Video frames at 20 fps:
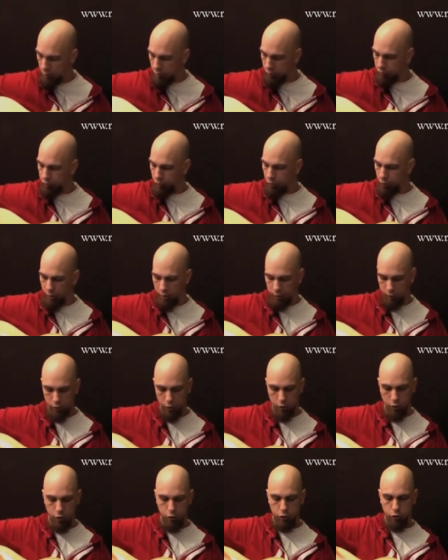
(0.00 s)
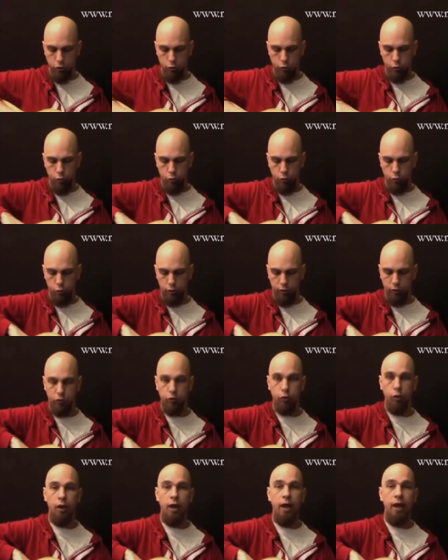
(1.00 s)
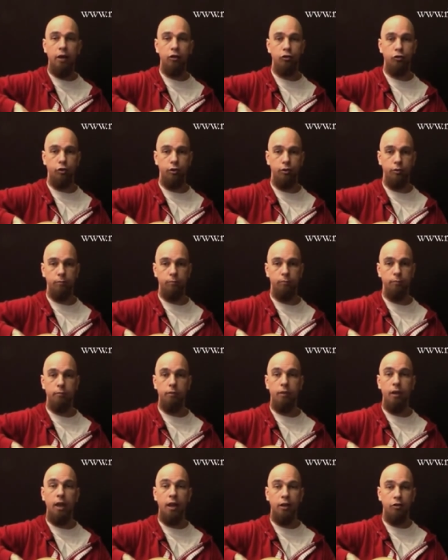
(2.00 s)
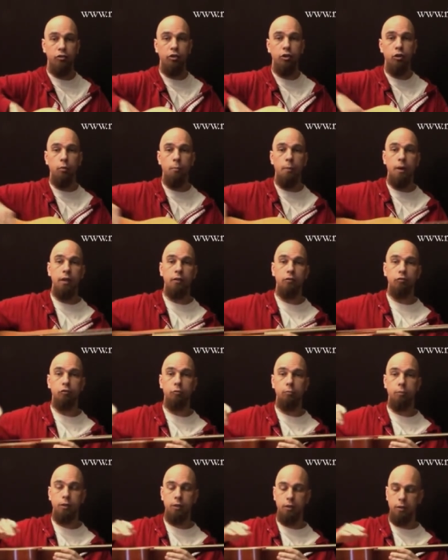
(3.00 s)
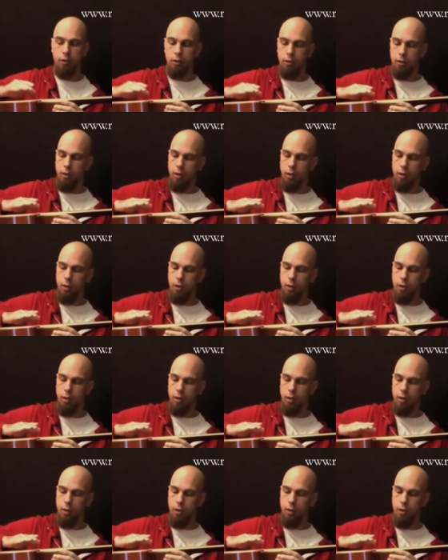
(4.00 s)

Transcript: so that your guitar action actually remains to be